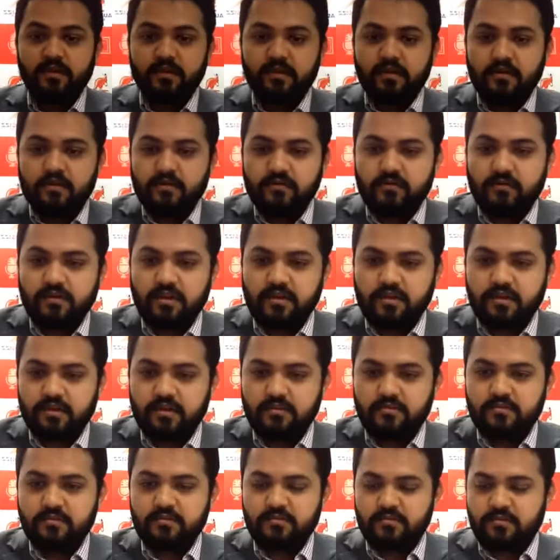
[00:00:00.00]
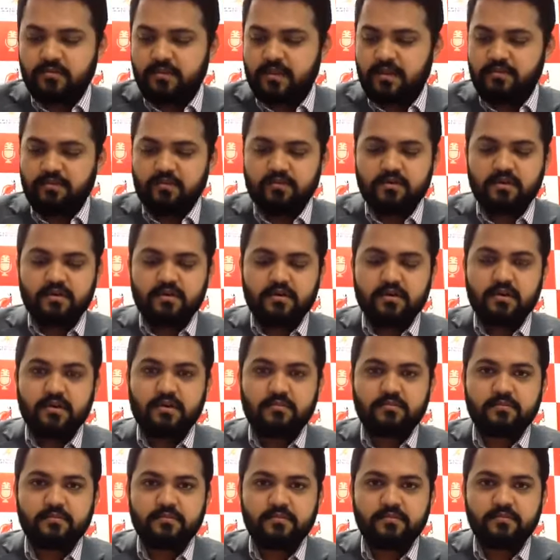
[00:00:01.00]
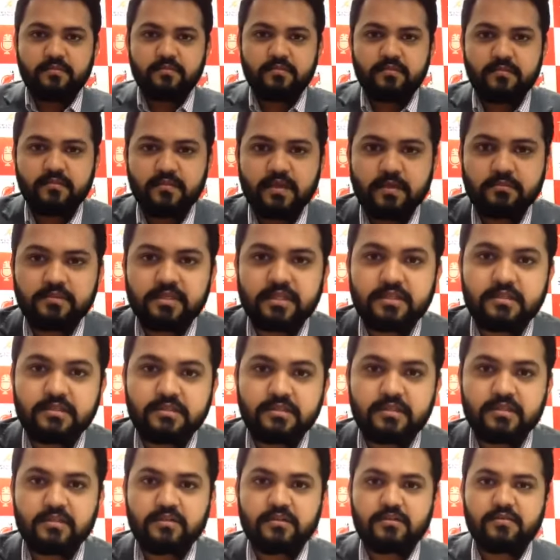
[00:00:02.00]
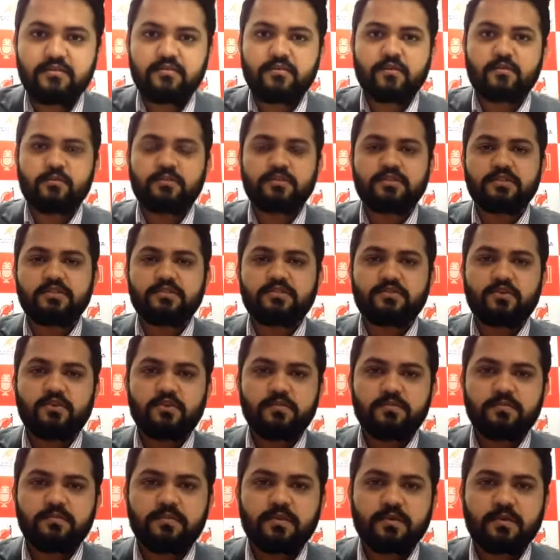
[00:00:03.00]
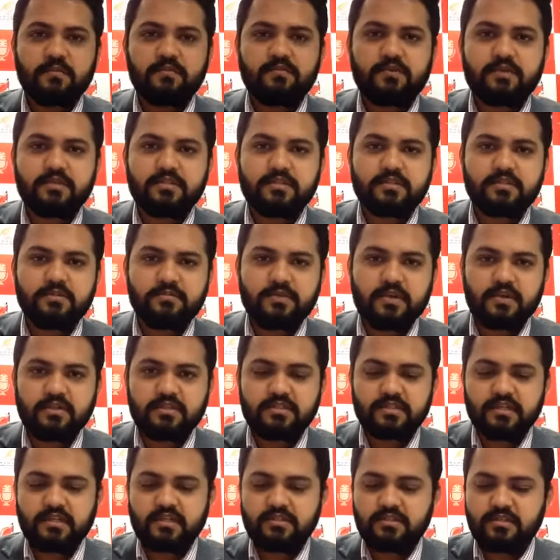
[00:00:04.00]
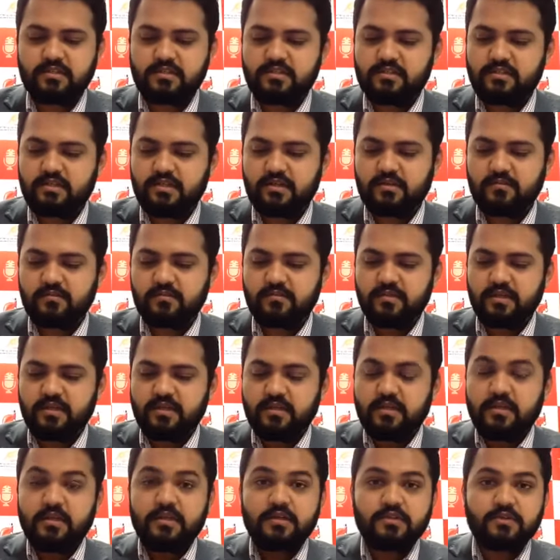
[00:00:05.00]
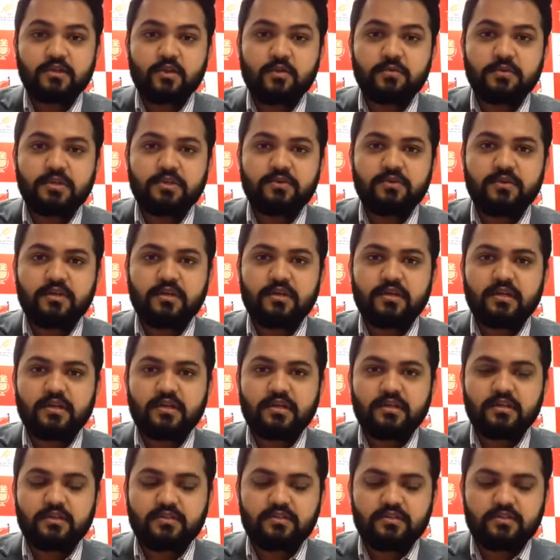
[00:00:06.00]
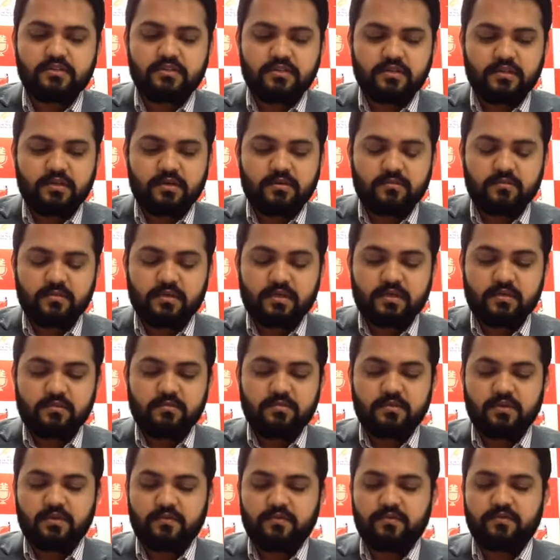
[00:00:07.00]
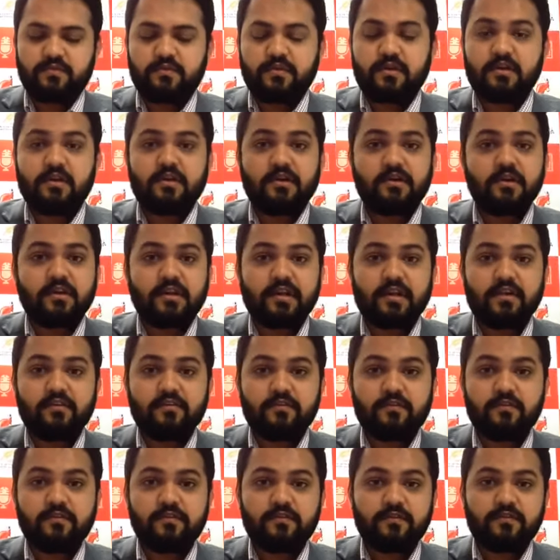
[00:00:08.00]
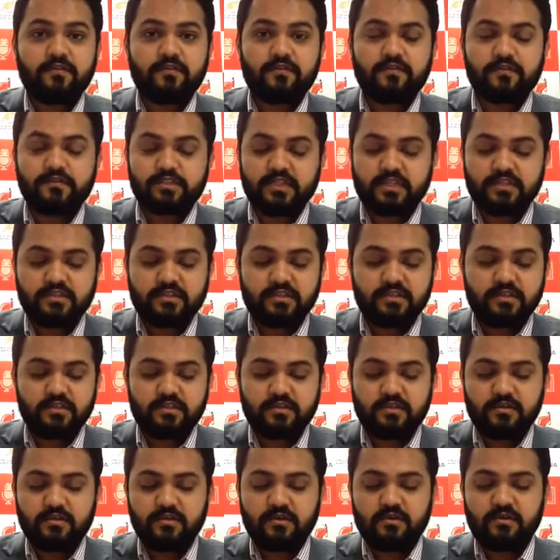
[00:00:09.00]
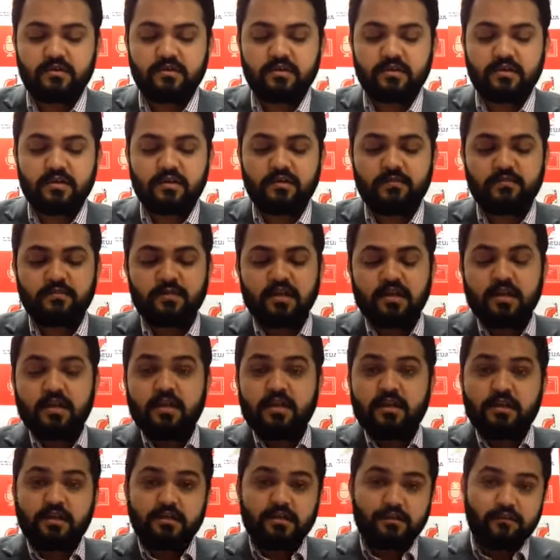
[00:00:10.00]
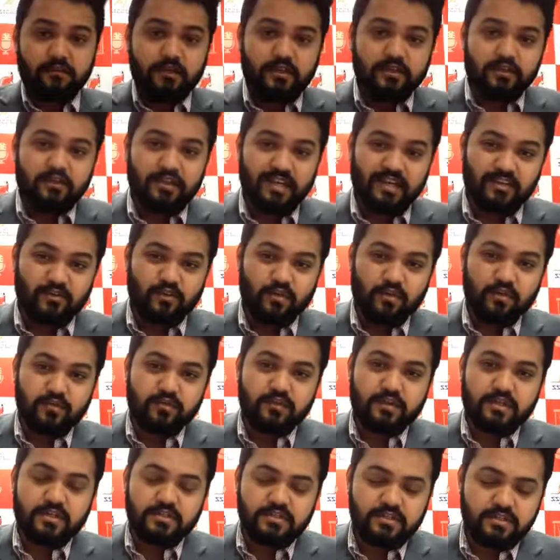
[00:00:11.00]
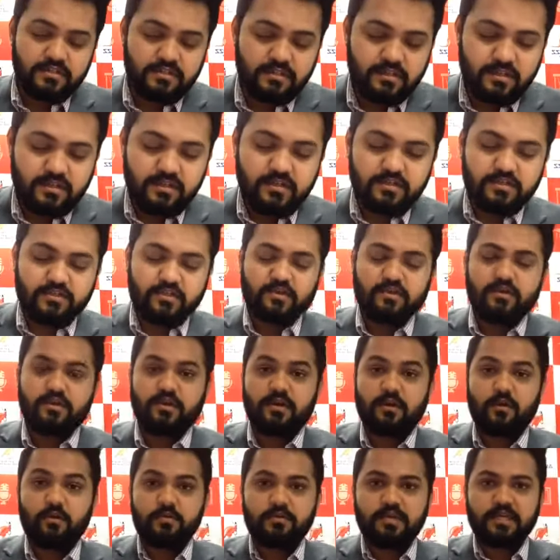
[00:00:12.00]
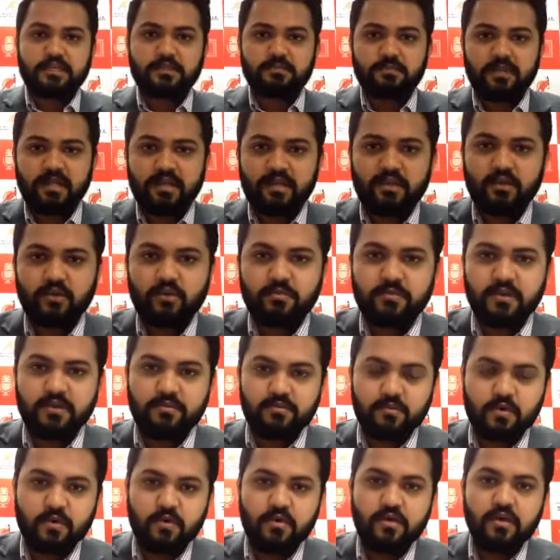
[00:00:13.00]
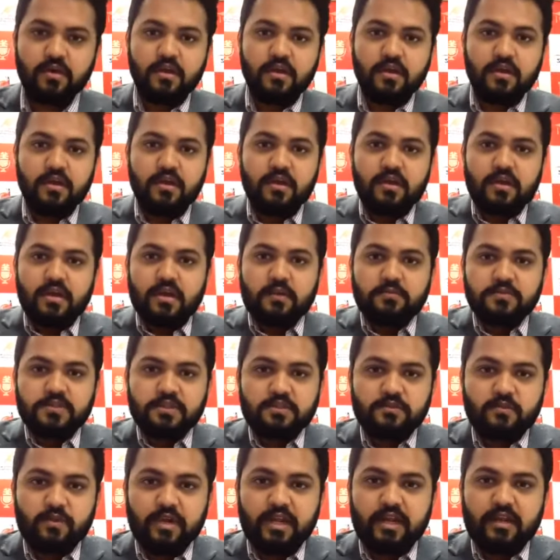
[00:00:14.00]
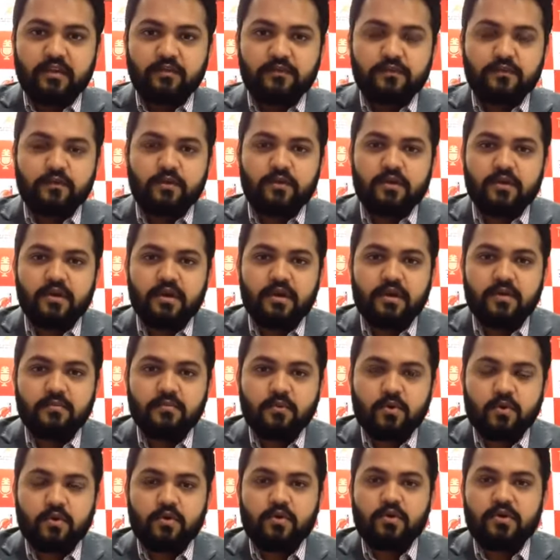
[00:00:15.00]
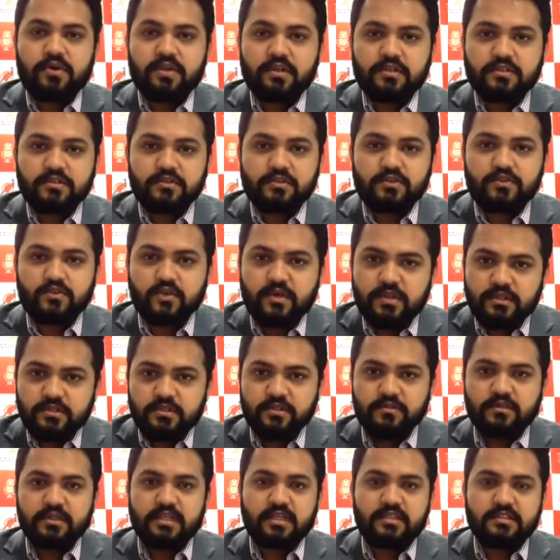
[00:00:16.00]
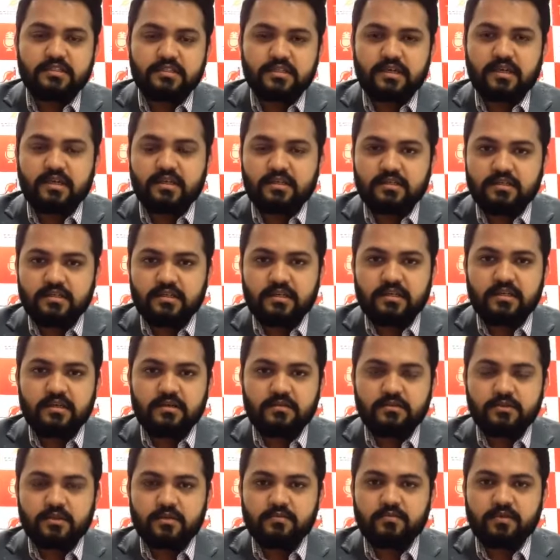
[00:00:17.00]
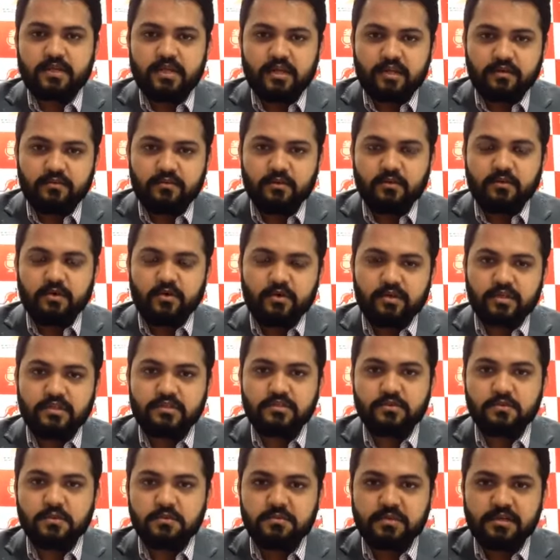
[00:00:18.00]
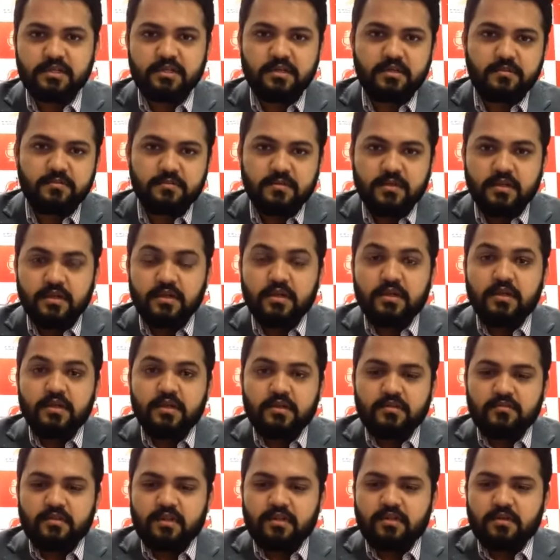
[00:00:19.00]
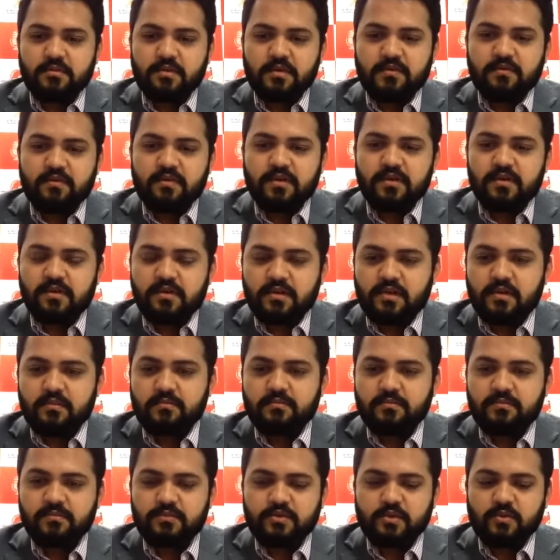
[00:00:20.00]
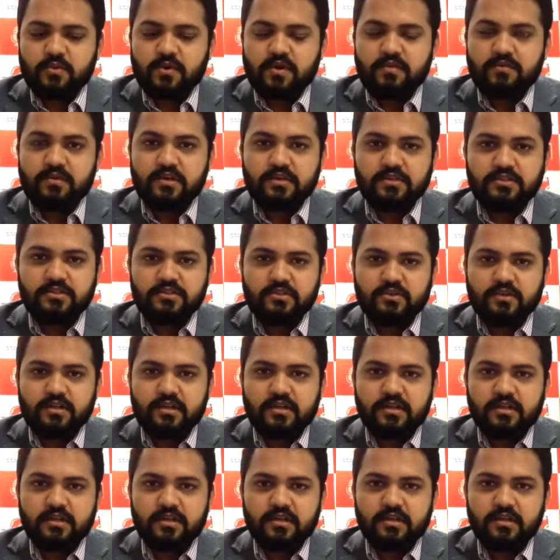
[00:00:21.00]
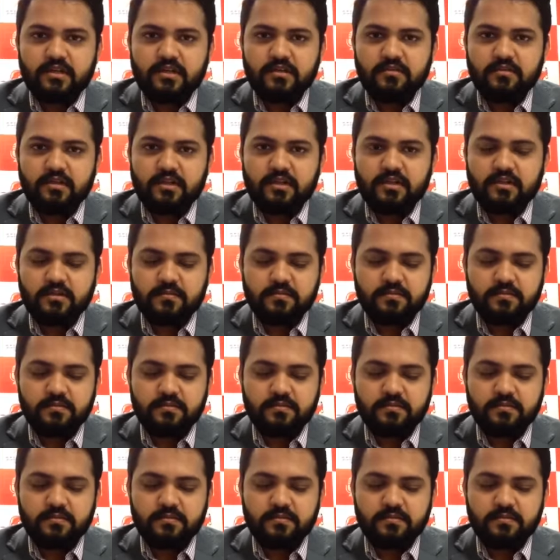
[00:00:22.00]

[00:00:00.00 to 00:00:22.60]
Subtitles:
Welcome everyone. I'm Tejas here from Aussies Group. I'm registered migration agent. So I'll be doing a bit of live session on different trade qualifications. So I will be explaining you a bit more. I'm just waiting for more audience to join so we can start. So I'm waiting for audience to be built up. Welcome everyone. So whoever is joining, welcome.